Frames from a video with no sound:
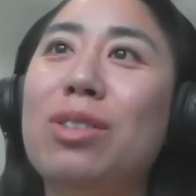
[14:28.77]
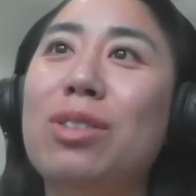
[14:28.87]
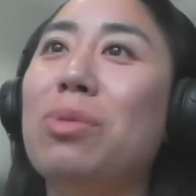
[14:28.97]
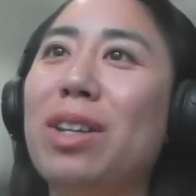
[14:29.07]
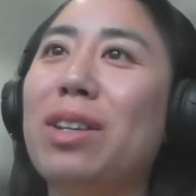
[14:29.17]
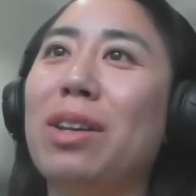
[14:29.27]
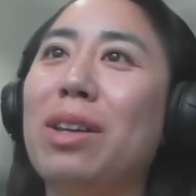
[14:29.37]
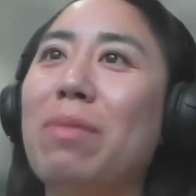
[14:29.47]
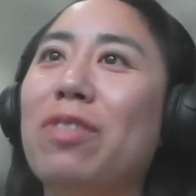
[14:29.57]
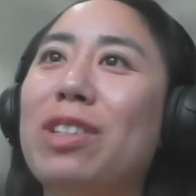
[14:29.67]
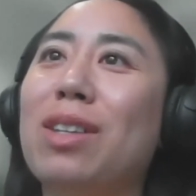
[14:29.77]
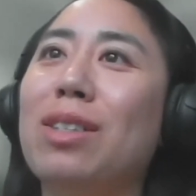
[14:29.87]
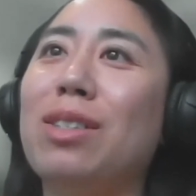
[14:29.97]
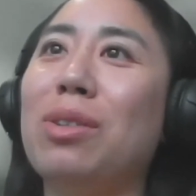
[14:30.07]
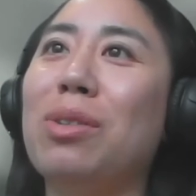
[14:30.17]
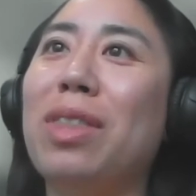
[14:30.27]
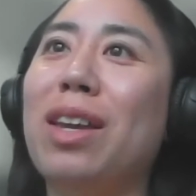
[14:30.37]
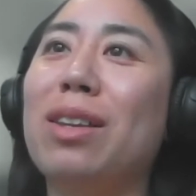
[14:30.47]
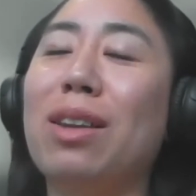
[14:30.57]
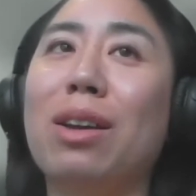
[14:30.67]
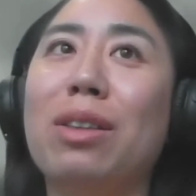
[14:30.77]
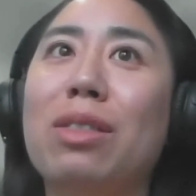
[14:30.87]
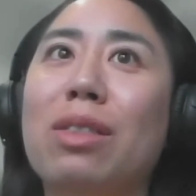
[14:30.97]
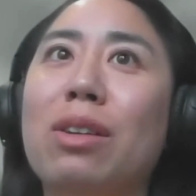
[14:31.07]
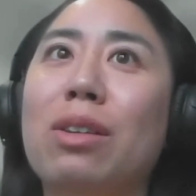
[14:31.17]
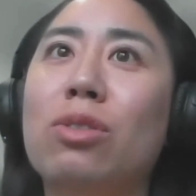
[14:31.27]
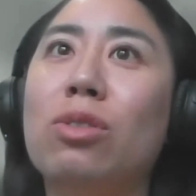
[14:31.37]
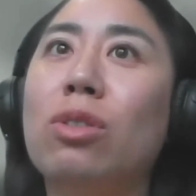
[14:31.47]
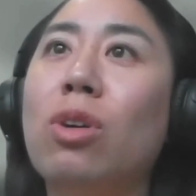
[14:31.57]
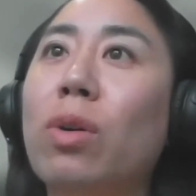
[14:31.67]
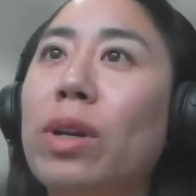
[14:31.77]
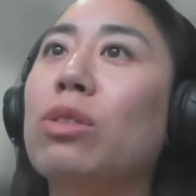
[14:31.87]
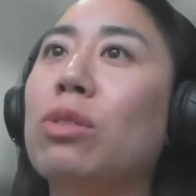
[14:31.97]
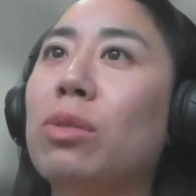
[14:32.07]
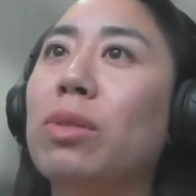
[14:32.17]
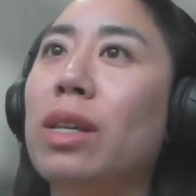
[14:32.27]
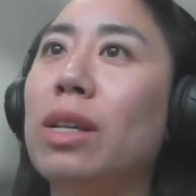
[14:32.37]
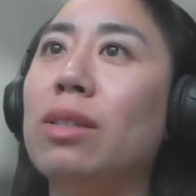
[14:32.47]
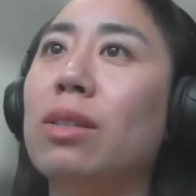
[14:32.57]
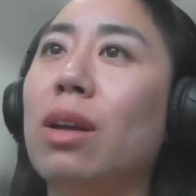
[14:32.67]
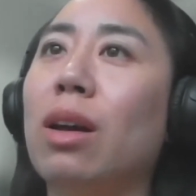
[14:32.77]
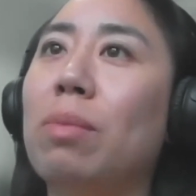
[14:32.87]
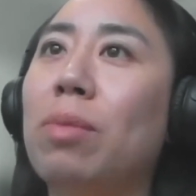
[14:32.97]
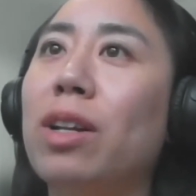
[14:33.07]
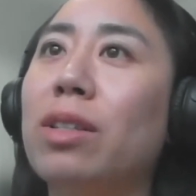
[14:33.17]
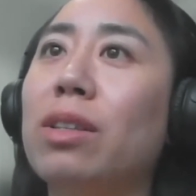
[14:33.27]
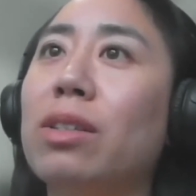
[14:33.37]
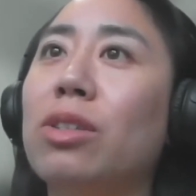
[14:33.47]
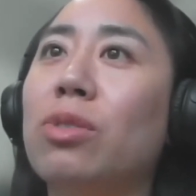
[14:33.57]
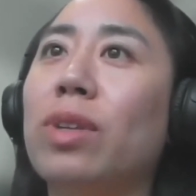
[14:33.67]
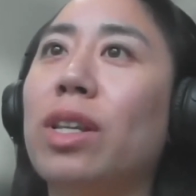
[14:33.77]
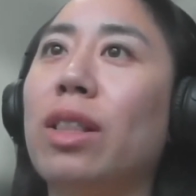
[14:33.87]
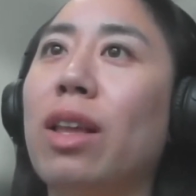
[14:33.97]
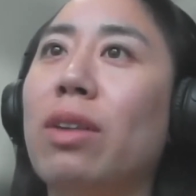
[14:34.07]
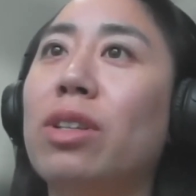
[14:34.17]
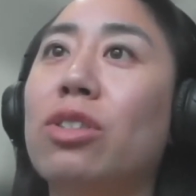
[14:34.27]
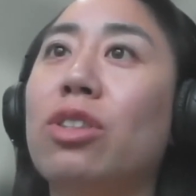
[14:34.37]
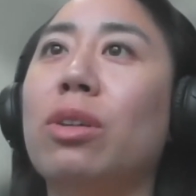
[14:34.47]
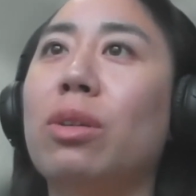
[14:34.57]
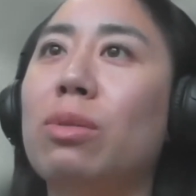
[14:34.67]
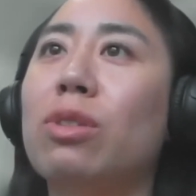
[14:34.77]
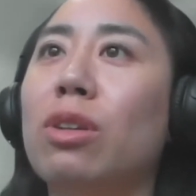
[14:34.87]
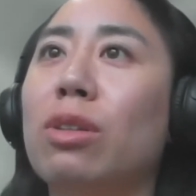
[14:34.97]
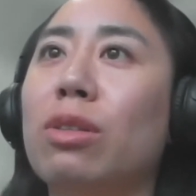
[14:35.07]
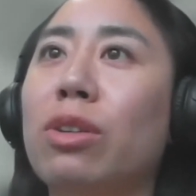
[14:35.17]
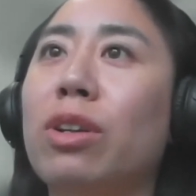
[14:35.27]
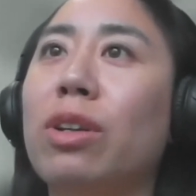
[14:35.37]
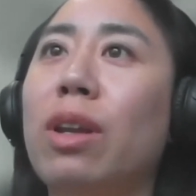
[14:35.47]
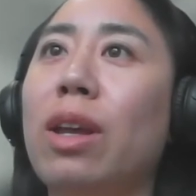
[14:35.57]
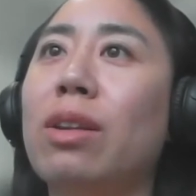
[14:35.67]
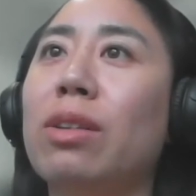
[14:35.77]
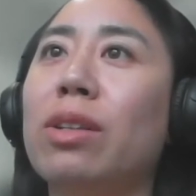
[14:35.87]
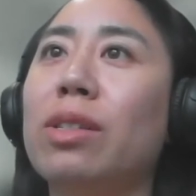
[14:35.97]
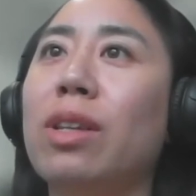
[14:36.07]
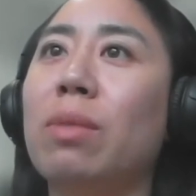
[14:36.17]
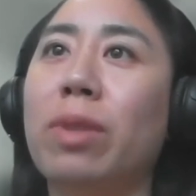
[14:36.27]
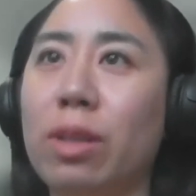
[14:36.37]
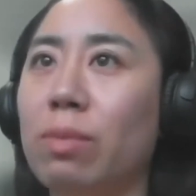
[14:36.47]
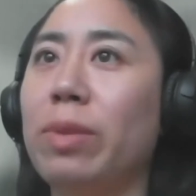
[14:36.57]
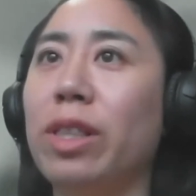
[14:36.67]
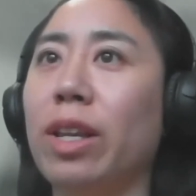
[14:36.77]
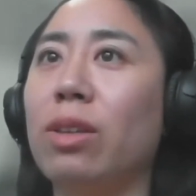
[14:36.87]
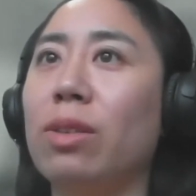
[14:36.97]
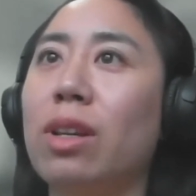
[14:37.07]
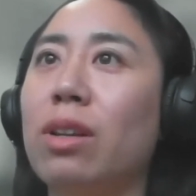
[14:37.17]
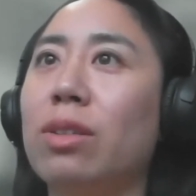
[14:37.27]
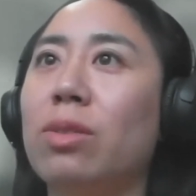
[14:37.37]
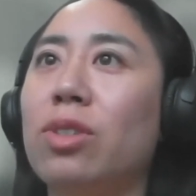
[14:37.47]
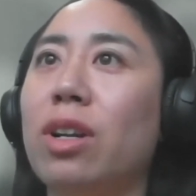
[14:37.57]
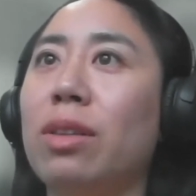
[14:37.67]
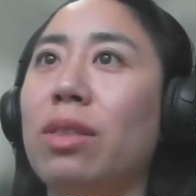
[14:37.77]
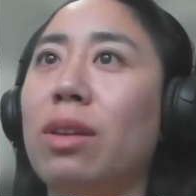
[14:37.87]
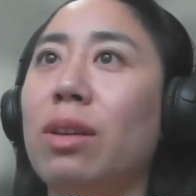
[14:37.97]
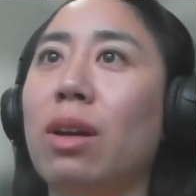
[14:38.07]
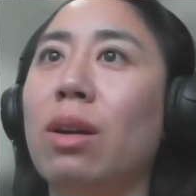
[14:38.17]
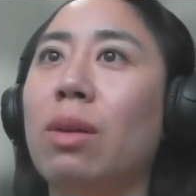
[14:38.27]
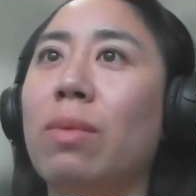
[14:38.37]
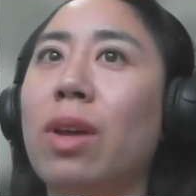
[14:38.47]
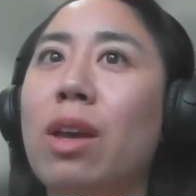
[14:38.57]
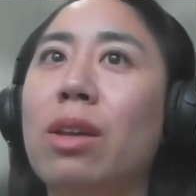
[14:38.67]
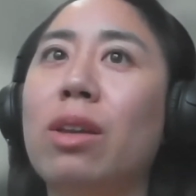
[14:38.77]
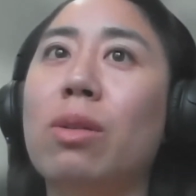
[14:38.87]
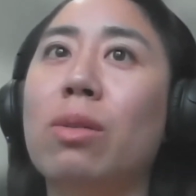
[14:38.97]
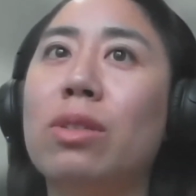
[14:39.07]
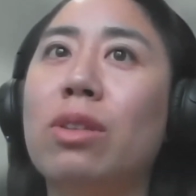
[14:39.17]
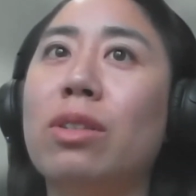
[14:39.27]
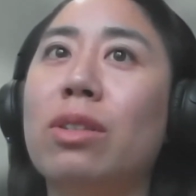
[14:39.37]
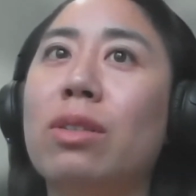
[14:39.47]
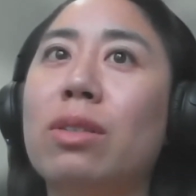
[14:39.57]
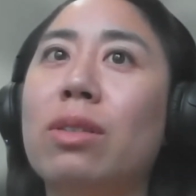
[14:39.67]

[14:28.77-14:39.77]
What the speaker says: do want to emphasize, that the going through this process has really allowed us to learn and understand, but like you said, also Jonathan, start to